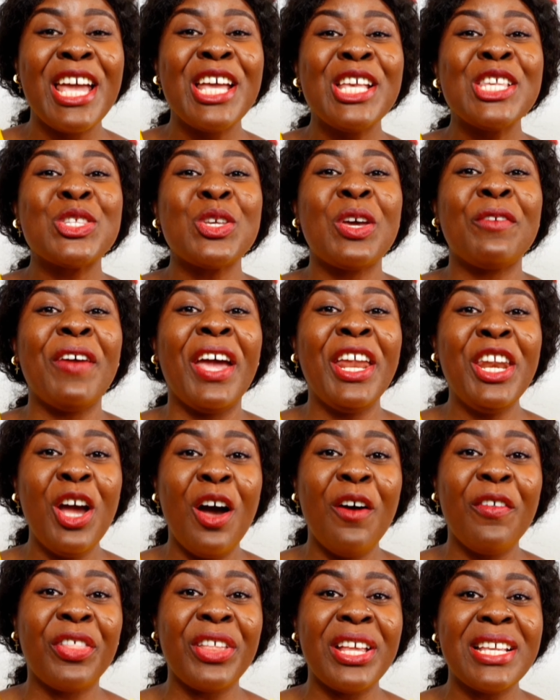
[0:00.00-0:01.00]
So if any
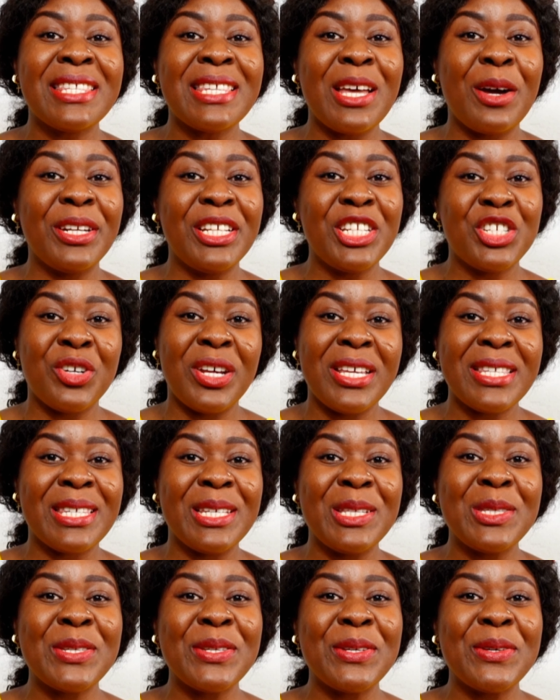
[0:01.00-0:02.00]
of these sound
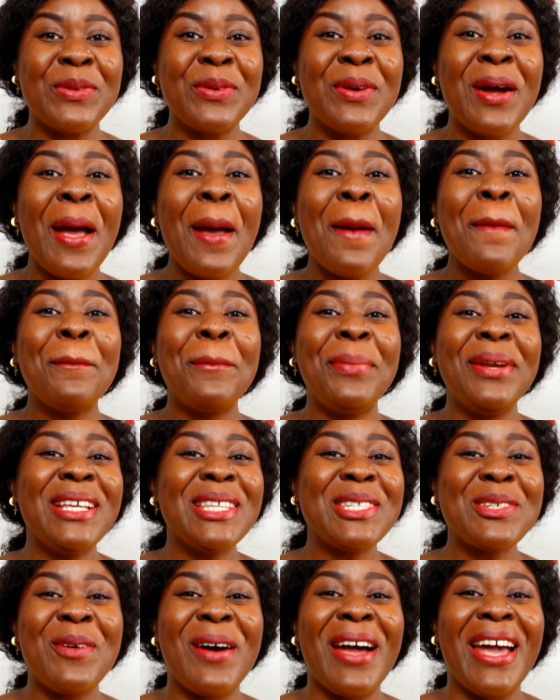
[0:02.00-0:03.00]
interesting to you,
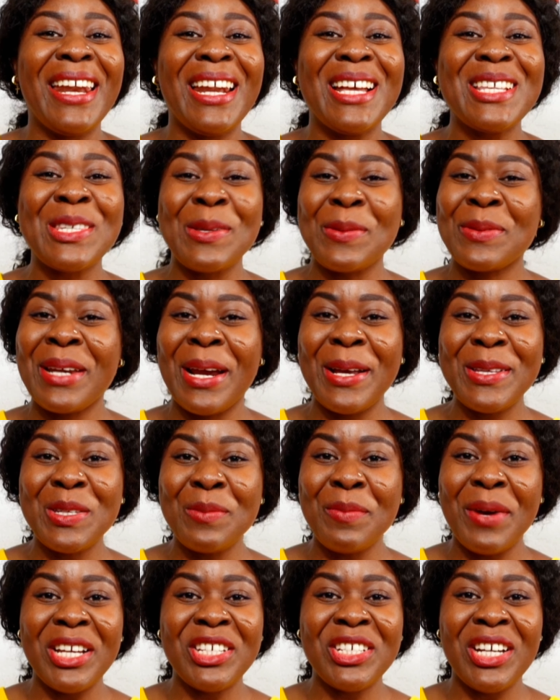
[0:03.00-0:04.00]
please go ahead and subscribe to
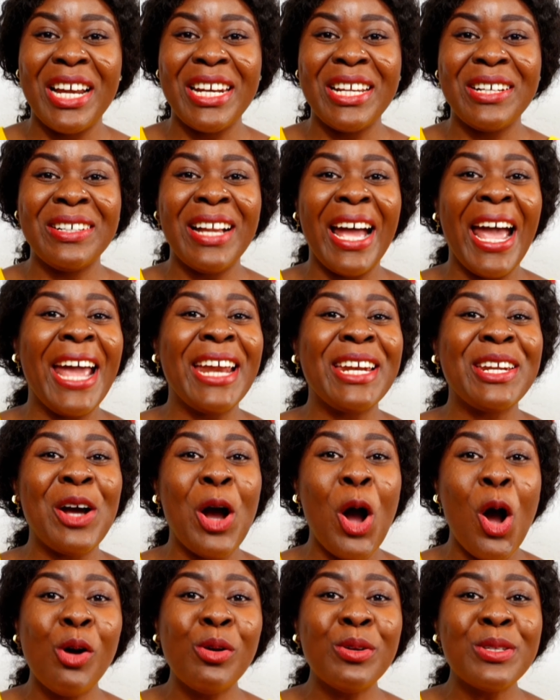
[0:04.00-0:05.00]
my channel, and
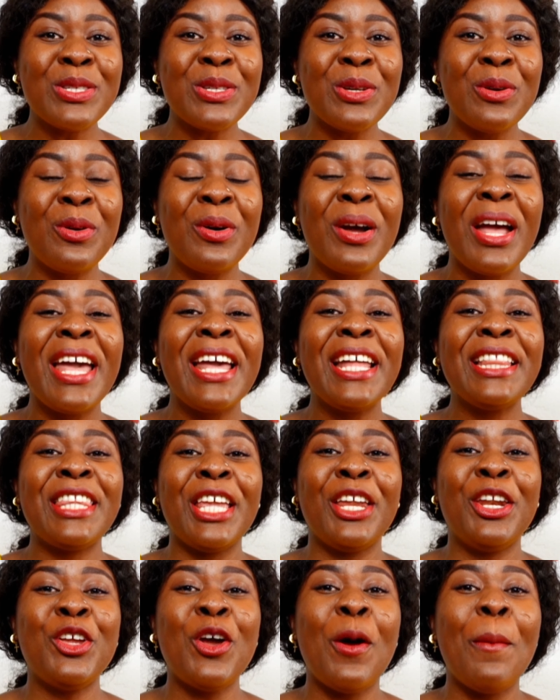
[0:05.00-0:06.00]
also
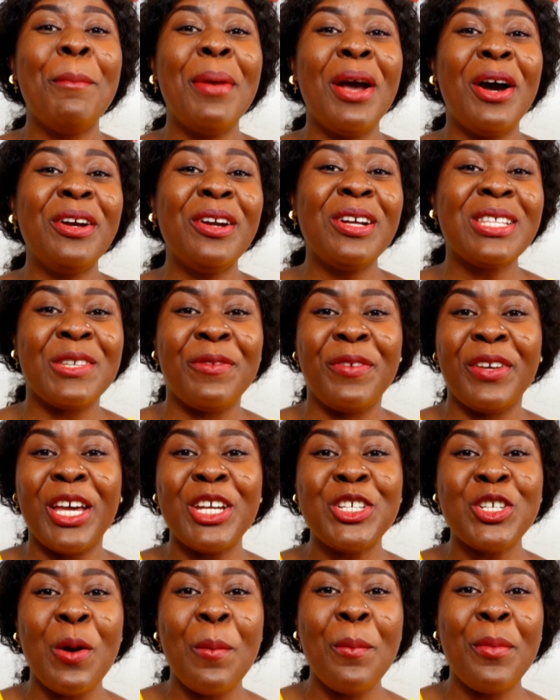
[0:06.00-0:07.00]
turn on your bell
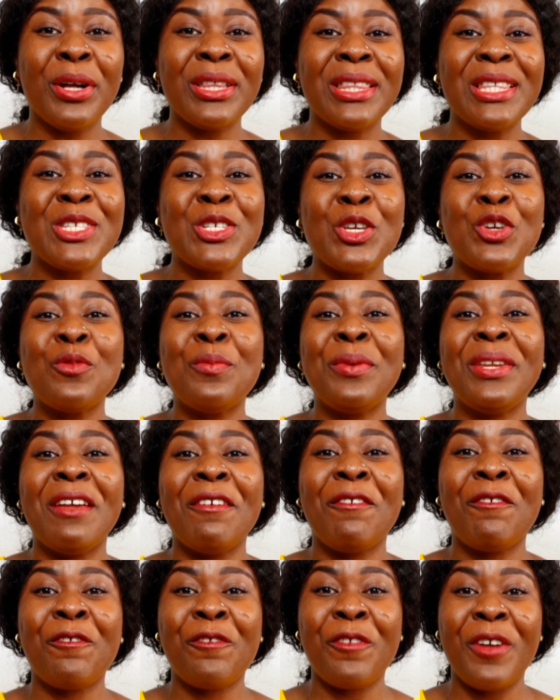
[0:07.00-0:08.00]
notification button so you'll be the
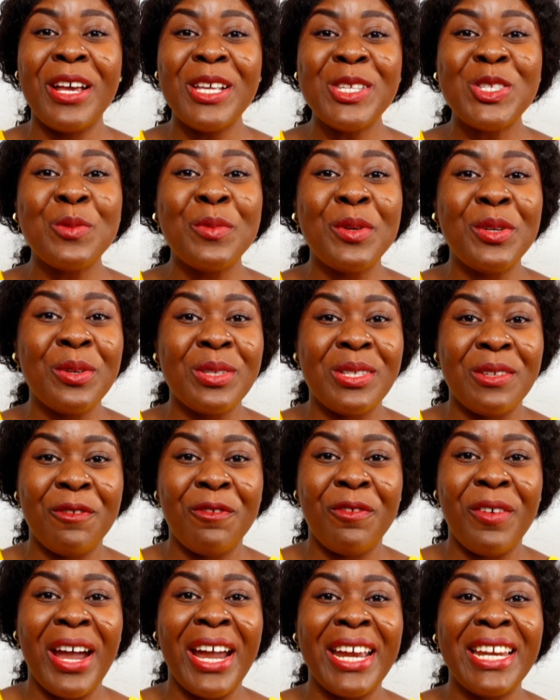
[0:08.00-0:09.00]
first to be
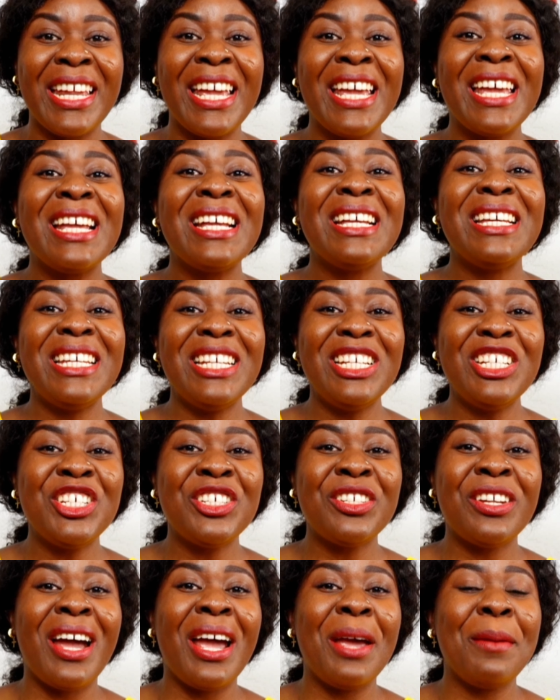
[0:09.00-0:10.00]
notified each
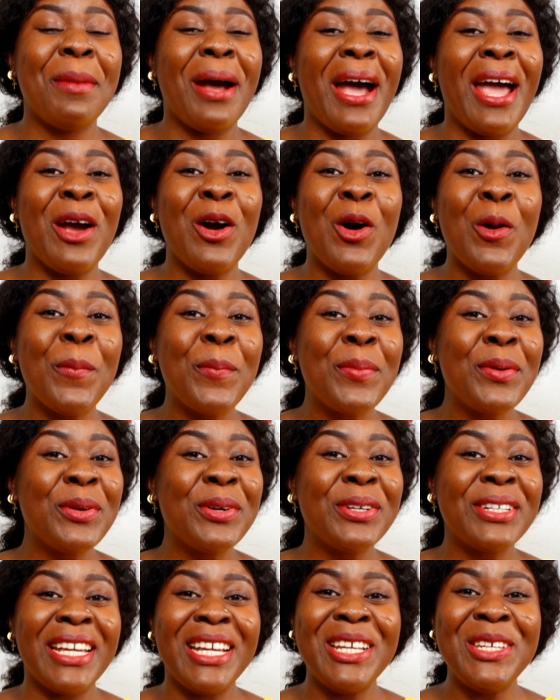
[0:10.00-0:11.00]
time I
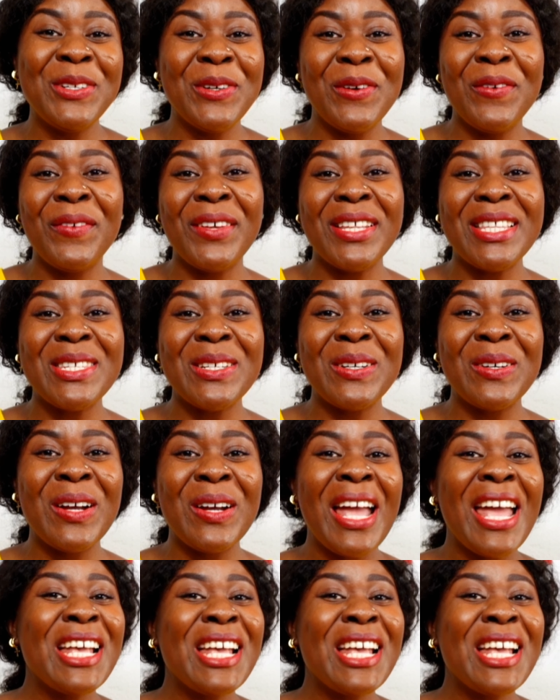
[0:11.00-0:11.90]
upload a new video.